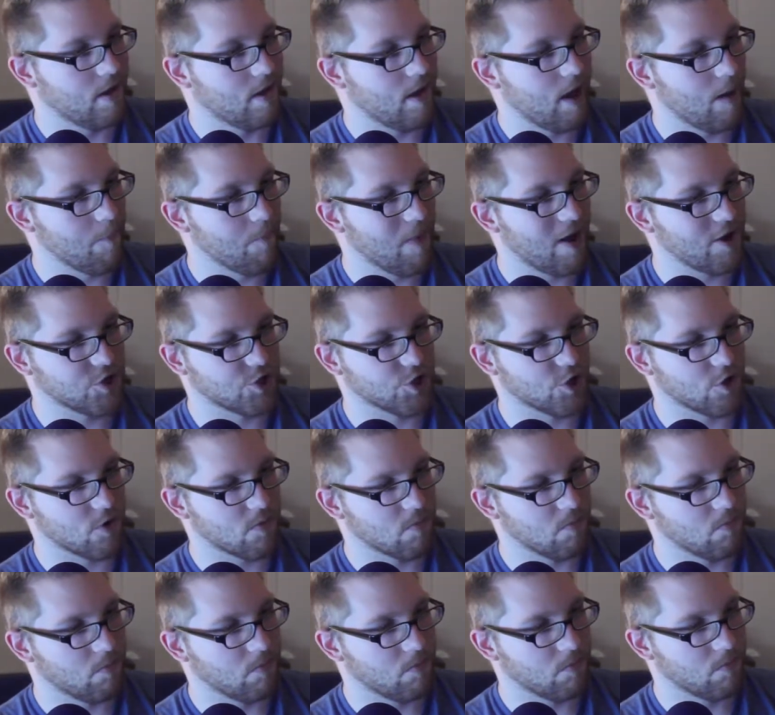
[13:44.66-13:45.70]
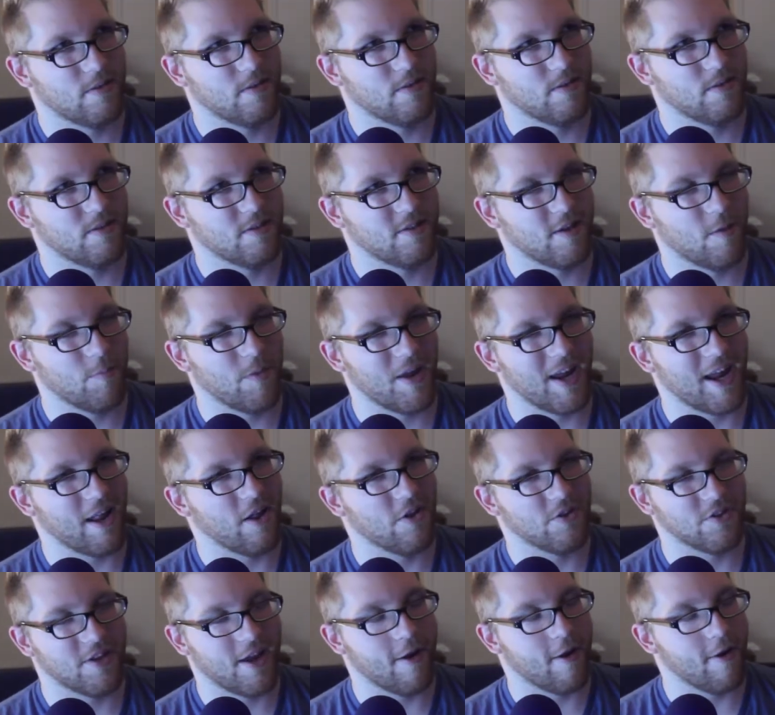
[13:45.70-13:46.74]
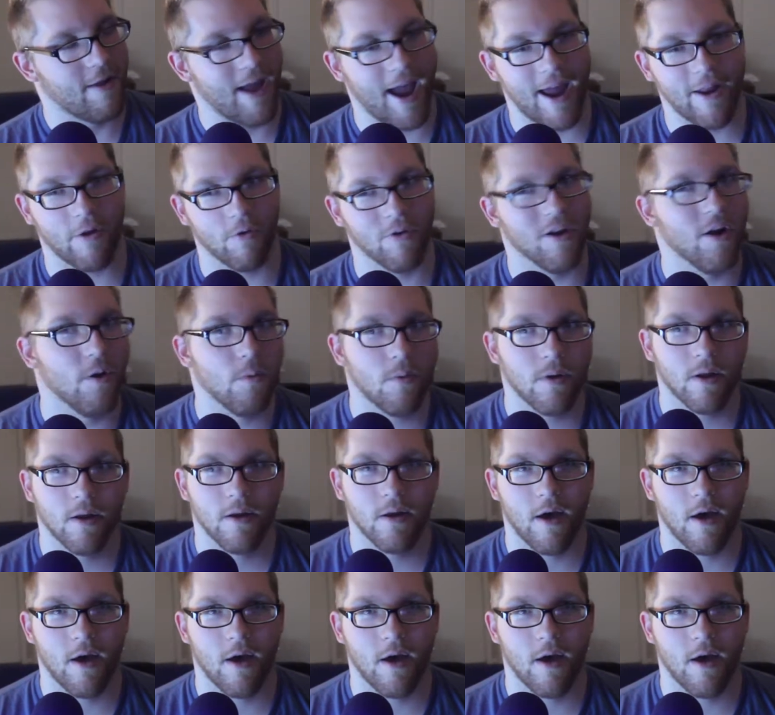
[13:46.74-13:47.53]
I'm not sure. Something else? I don't know.